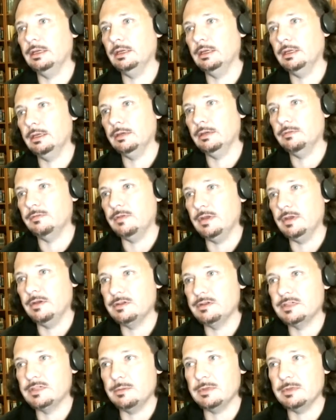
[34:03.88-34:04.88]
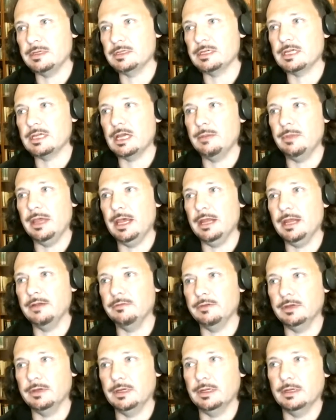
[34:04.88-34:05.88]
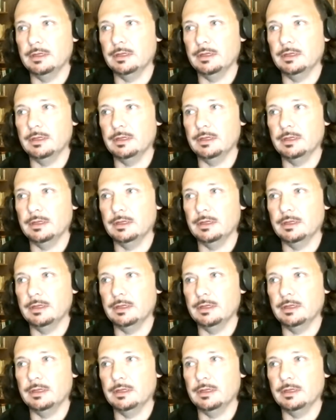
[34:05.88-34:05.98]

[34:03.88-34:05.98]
if there is something to come out of it,